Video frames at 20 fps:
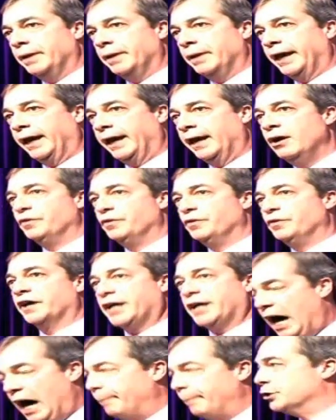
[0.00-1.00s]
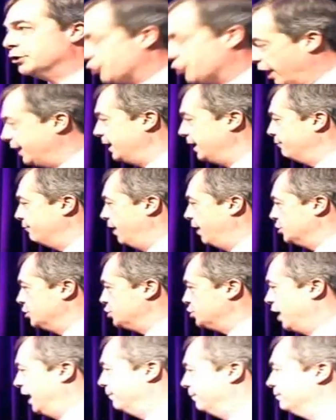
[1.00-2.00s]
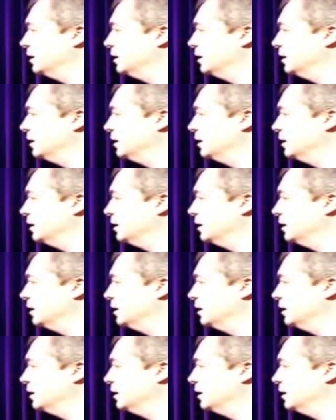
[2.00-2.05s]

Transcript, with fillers: with the carbon trading regime. So